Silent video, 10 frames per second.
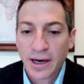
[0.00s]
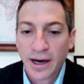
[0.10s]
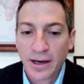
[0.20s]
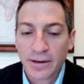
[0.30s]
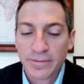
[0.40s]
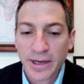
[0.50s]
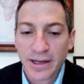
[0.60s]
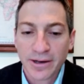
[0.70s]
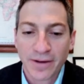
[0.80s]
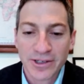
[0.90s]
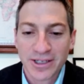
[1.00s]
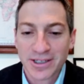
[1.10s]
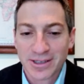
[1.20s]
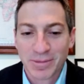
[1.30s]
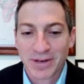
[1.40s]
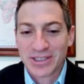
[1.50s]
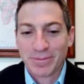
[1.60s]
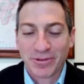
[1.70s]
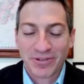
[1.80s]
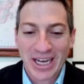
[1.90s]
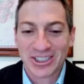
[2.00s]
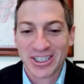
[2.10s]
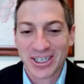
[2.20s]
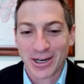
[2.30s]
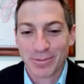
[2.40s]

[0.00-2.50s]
And obviously this is a bit of a simplification here,